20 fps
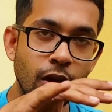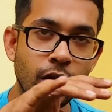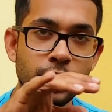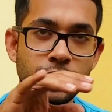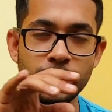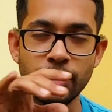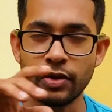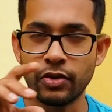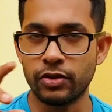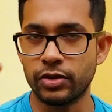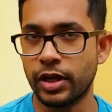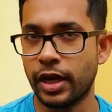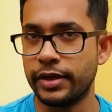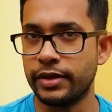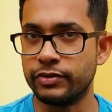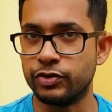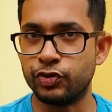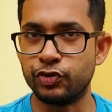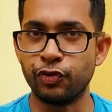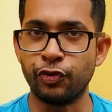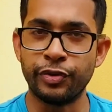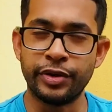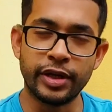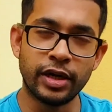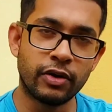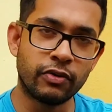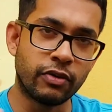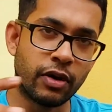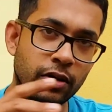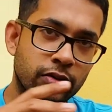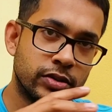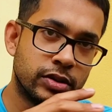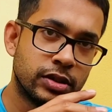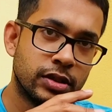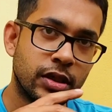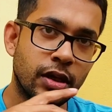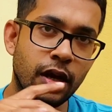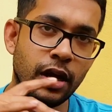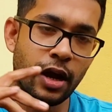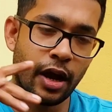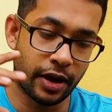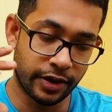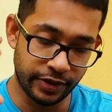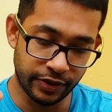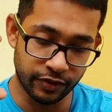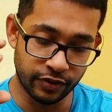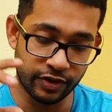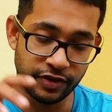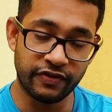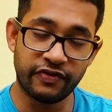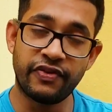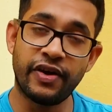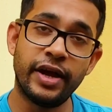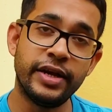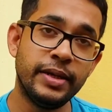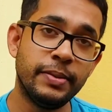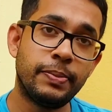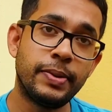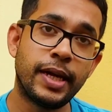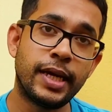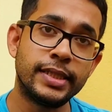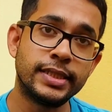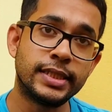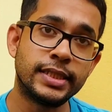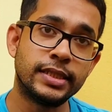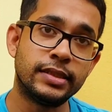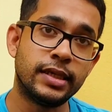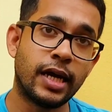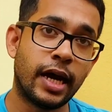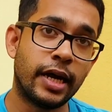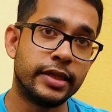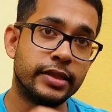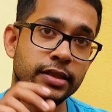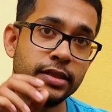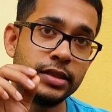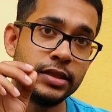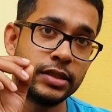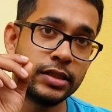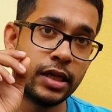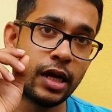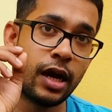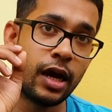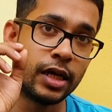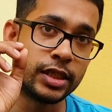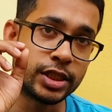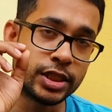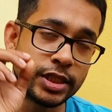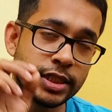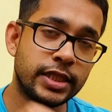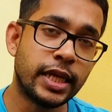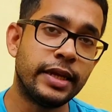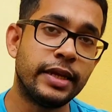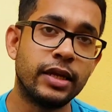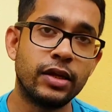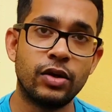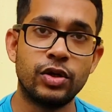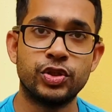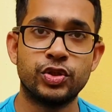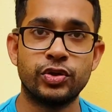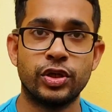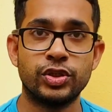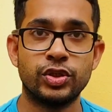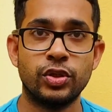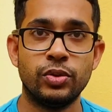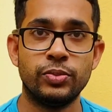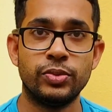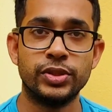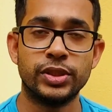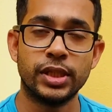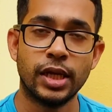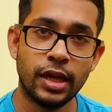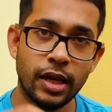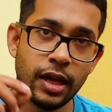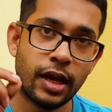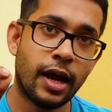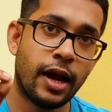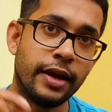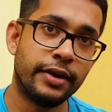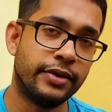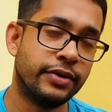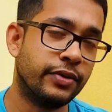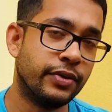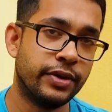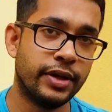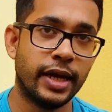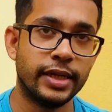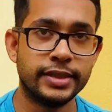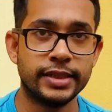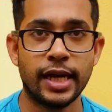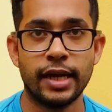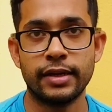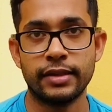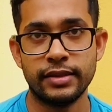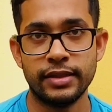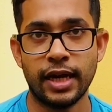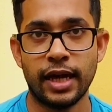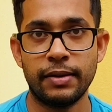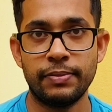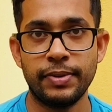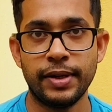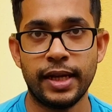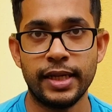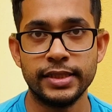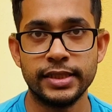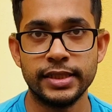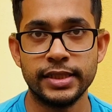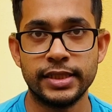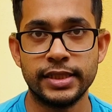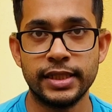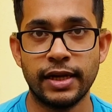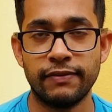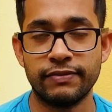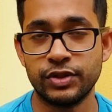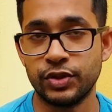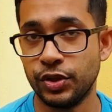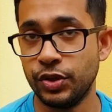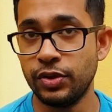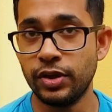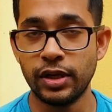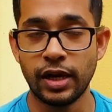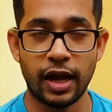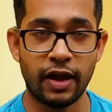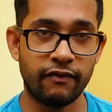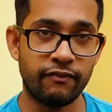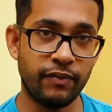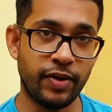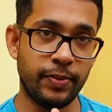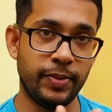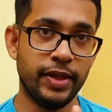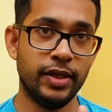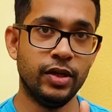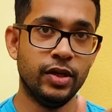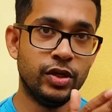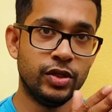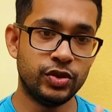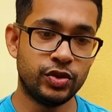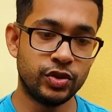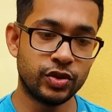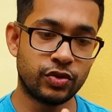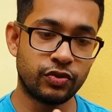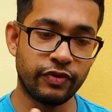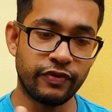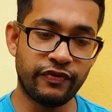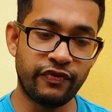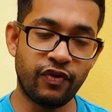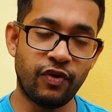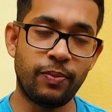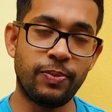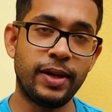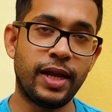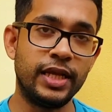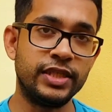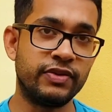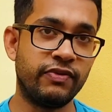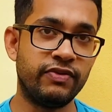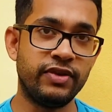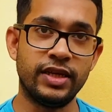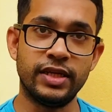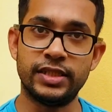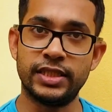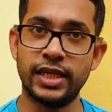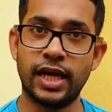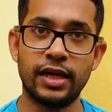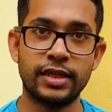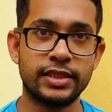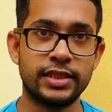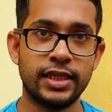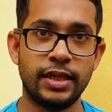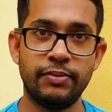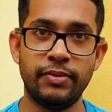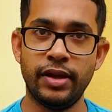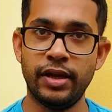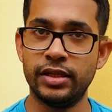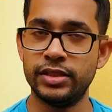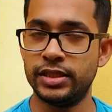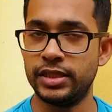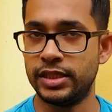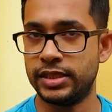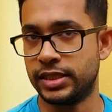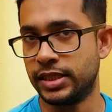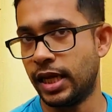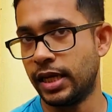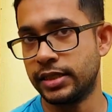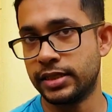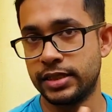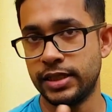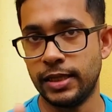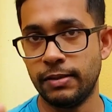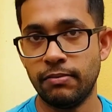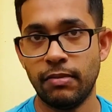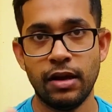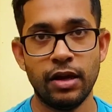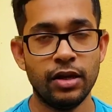they're kind of droning around, and they're going to find the plants that are sending out stress hormones, and they're going to attack that plant itself. So you can have maybe 2, 3, 4 plants of the exact same age, the exact same